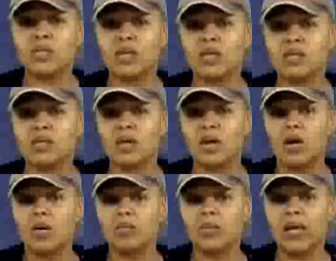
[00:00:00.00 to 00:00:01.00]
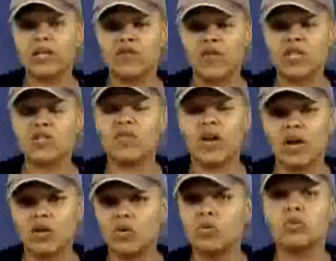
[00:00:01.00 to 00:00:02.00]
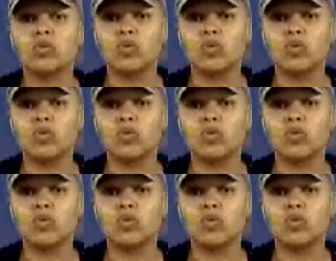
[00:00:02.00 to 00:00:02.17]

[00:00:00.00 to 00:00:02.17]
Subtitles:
says at face value.